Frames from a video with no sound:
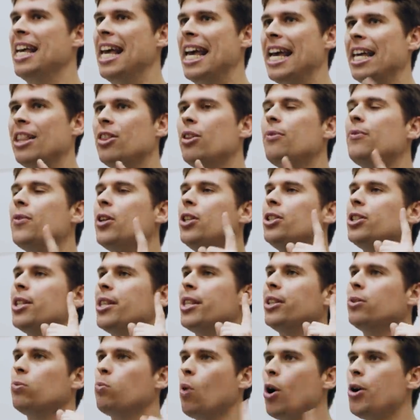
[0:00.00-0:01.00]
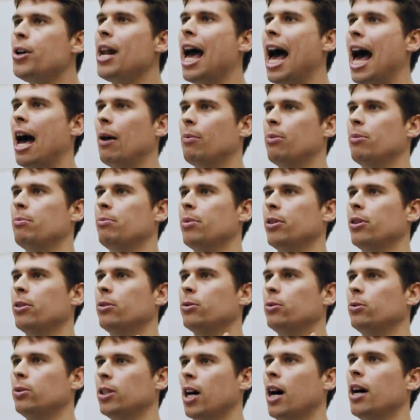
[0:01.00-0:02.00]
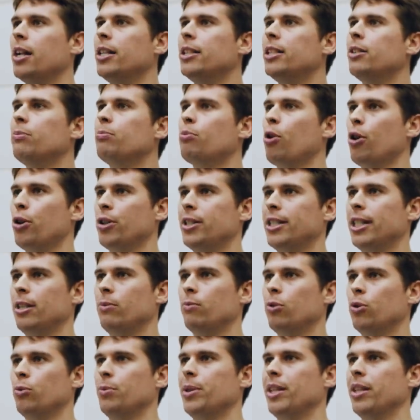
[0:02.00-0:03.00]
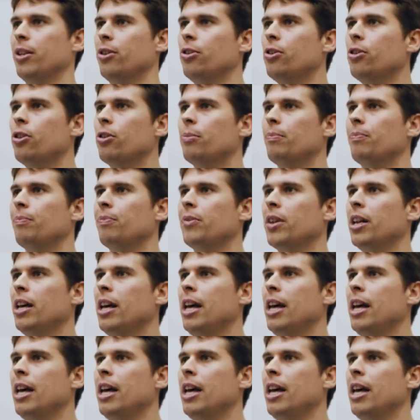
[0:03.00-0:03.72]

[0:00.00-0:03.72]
In the future, this won't happen because alternative protein will be the norm.